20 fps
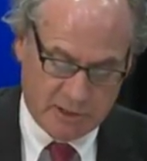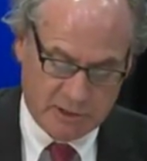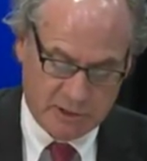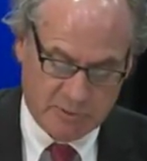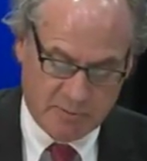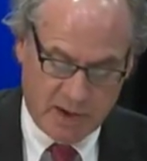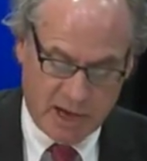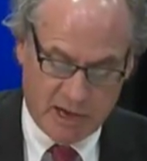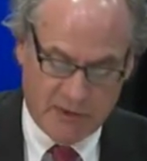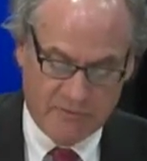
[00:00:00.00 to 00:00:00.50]

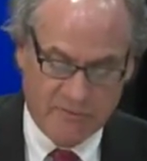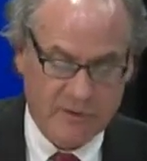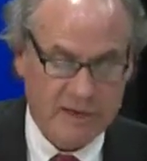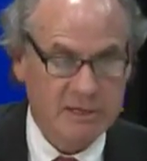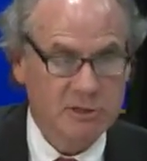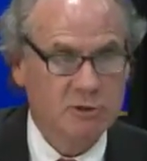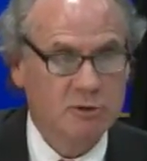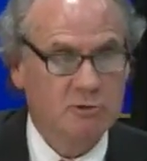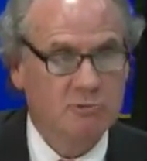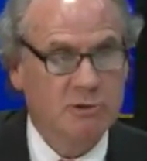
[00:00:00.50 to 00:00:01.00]

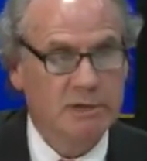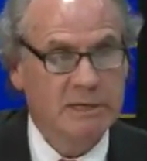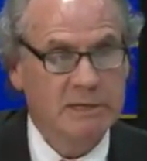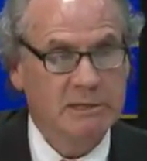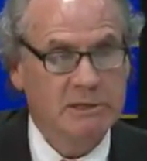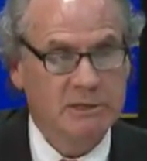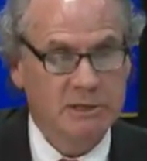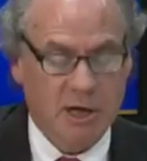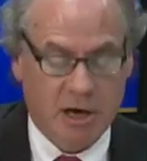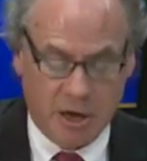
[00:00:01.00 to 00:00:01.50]
Spotify
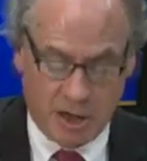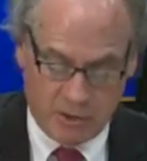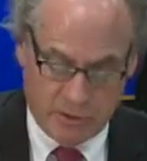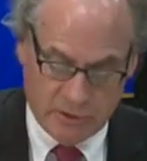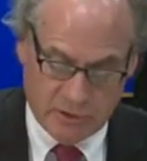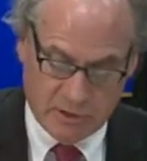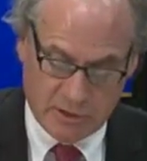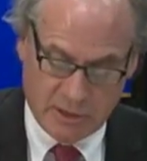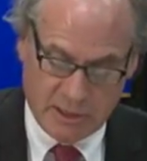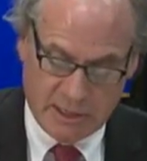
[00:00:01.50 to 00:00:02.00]
joins
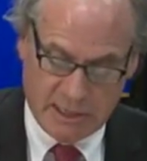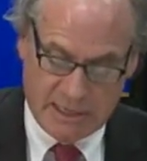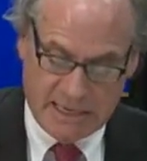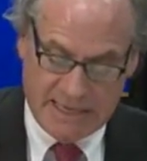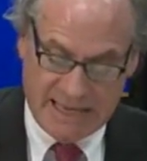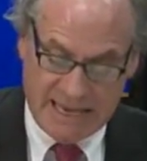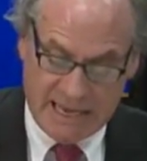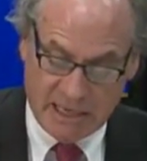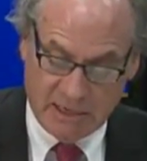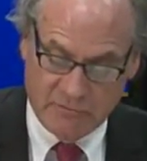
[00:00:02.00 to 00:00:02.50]
other
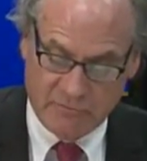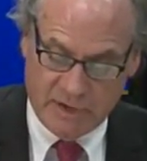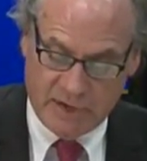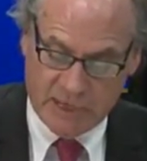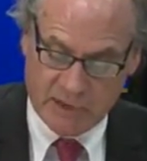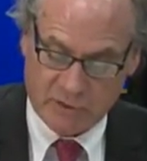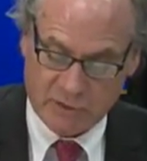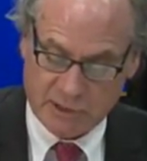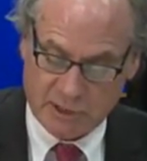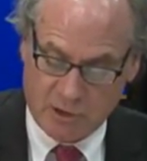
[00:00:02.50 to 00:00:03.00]

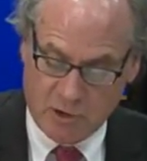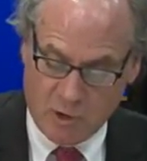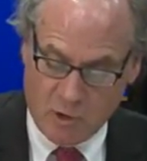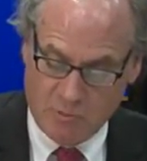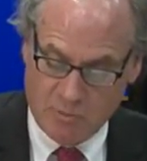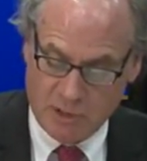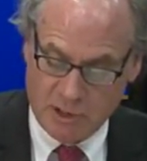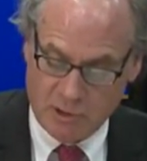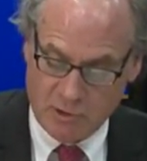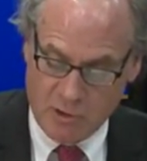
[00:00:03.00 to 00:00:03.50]
innovators at
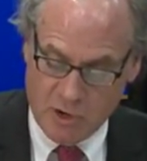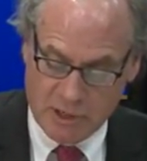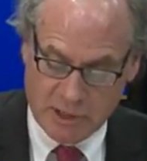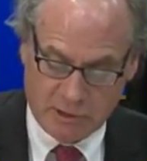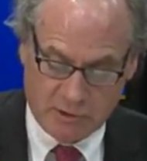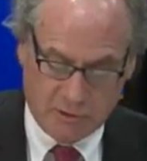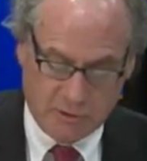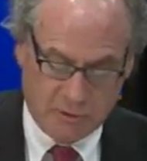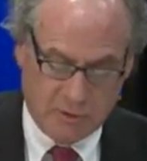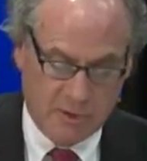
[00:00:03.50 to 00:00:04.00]
home in New York,
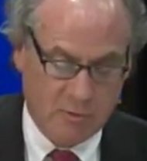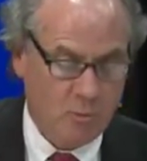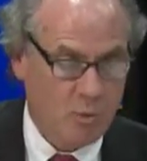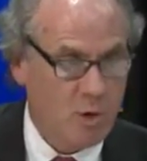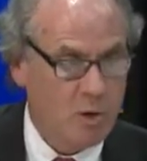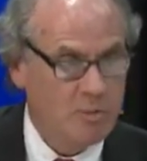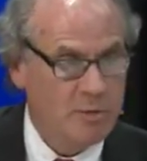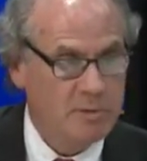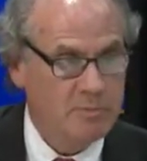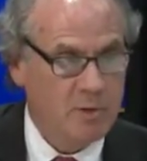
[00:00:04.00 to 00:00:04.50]
including
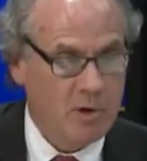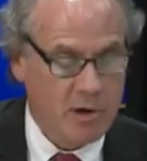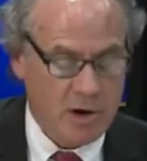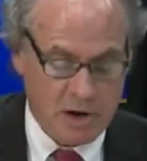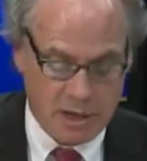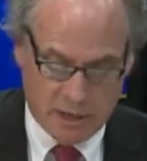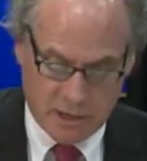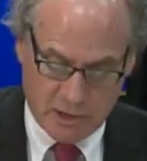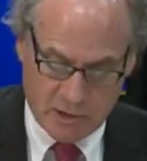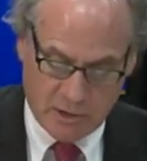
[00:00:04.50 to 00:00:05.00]
Warby
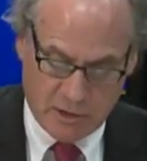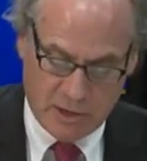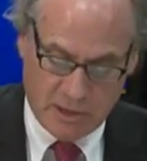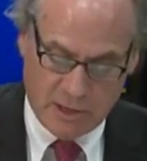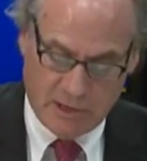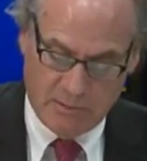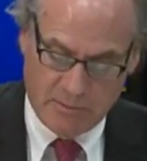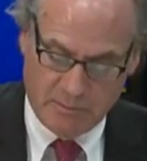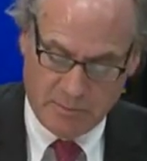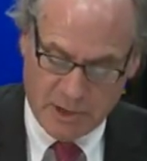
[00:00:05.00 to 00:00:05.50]
Parker,
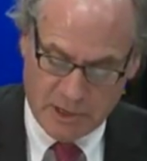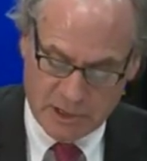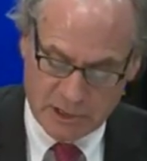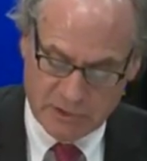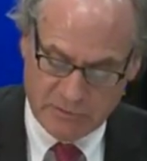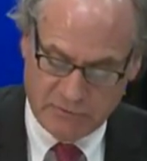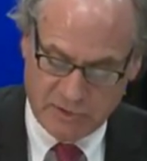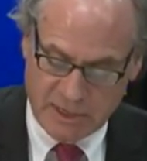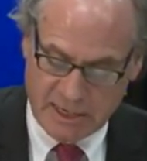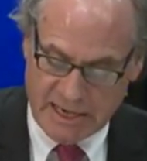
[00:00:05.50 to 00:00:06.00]

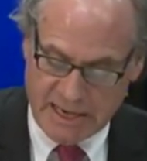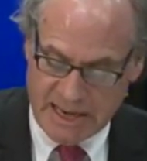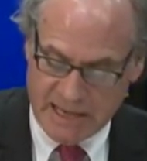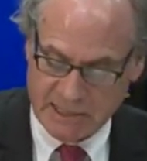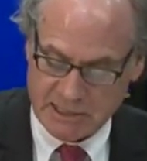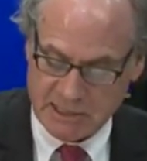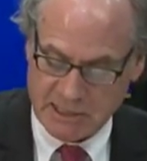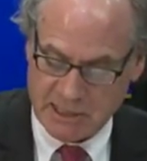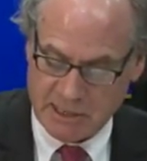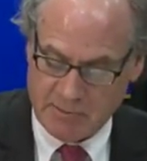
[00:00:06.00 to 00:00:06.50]
BuzzFeed,
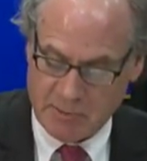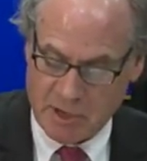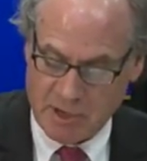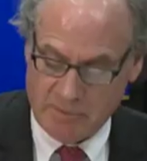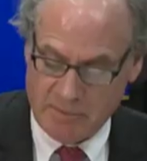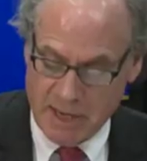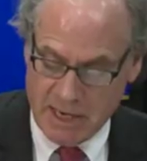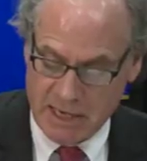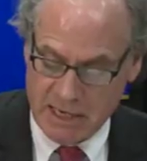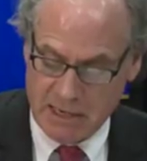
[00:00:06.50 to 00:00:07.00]
Etsy,
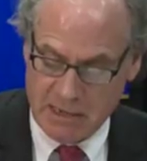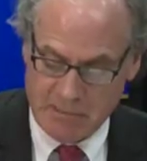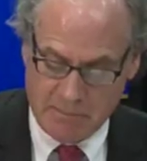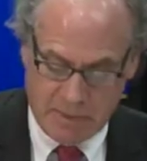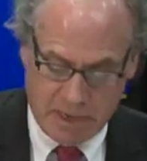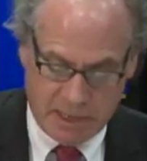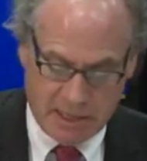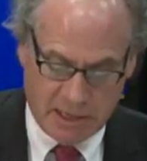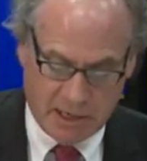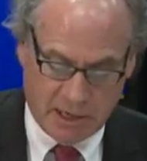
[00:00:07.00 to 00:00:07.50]
among many,
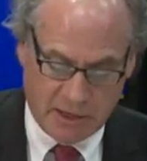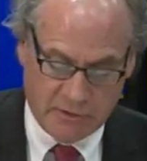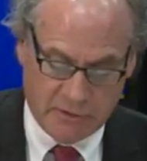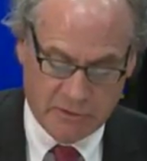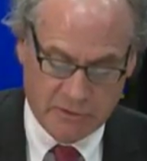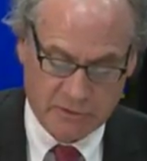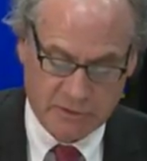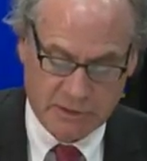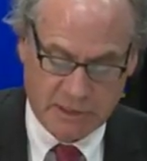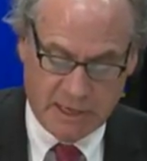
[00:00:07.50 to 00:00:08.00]
many
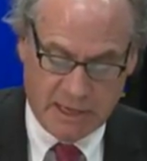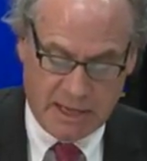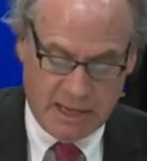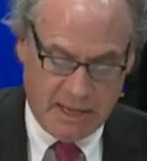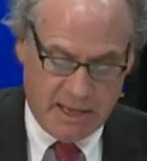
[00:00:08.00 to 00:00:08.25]
others.